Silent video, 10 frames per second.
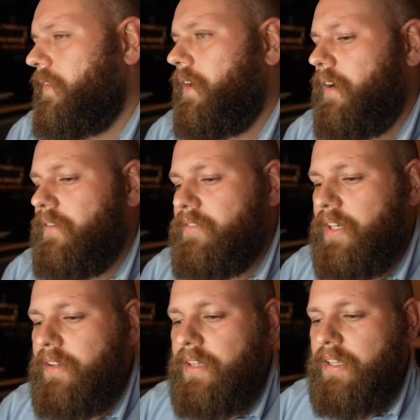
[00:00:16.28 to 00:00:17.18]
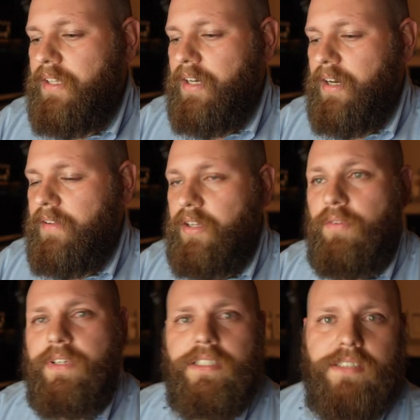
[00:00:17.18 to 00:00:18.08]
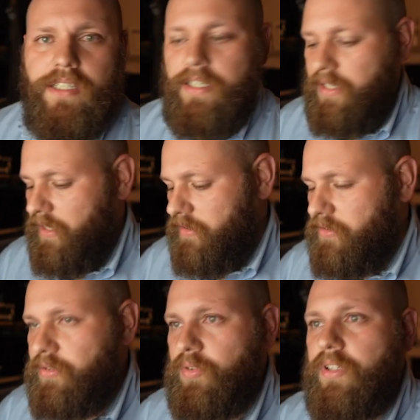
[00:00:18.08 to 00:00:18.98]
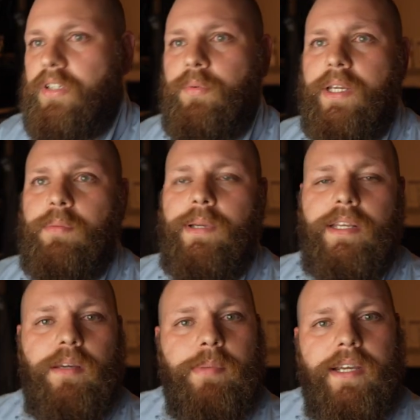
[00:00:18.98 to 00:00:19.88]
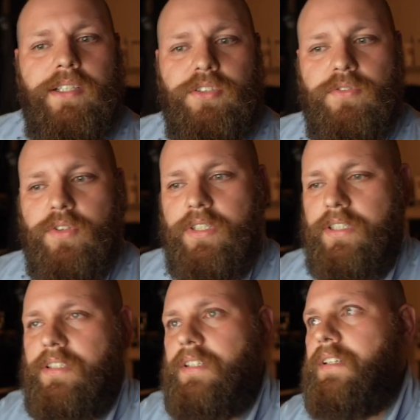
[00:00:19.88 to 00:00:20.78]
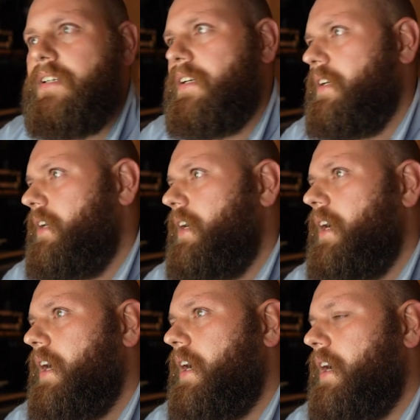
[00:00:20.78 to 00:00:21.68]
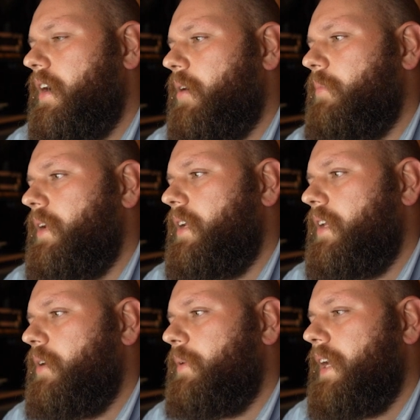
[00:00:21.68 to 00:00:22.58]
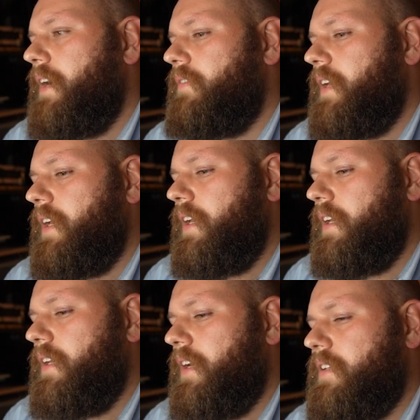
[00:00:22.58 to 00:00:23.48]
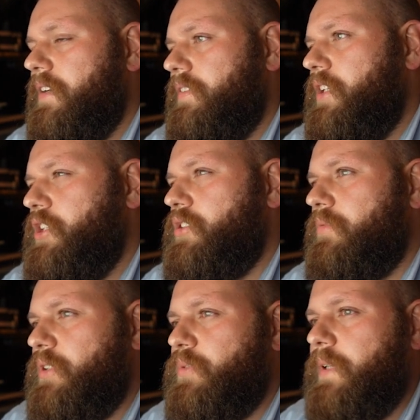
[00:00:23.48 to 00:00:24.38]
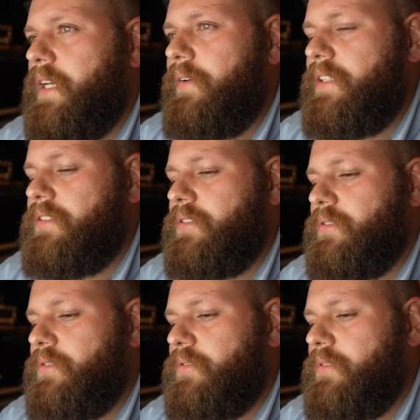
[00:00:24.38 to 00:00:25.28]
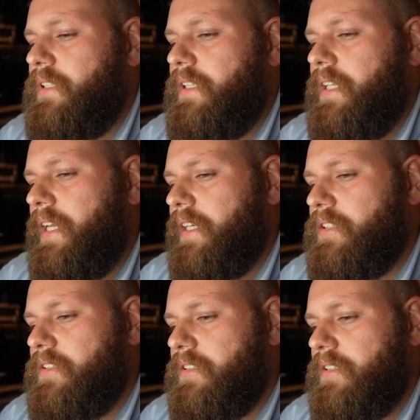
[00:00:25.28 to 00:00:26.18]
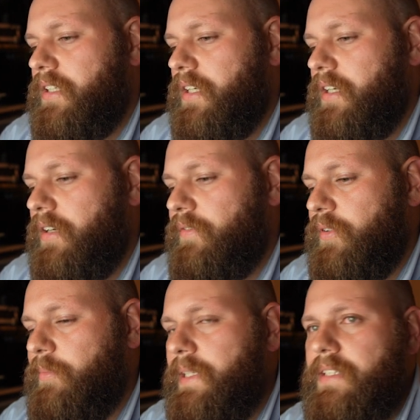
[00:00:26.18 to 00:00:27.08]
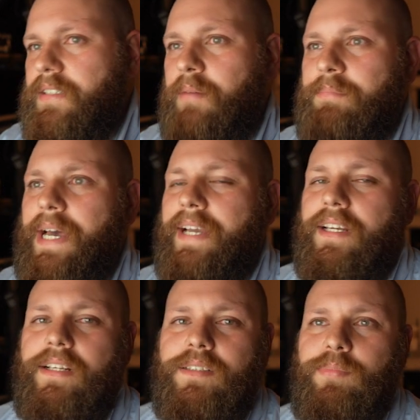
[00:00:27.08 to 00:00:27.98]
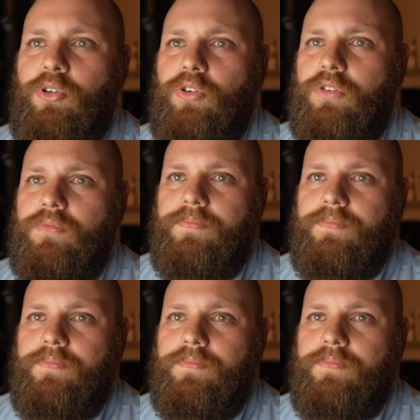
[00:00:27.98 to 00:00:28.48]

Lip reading: I've done the obvious thing, and that is to look at the Wikipedia page for it. And here we have a definition which we're going to, in the next few minutes, unpack and explore.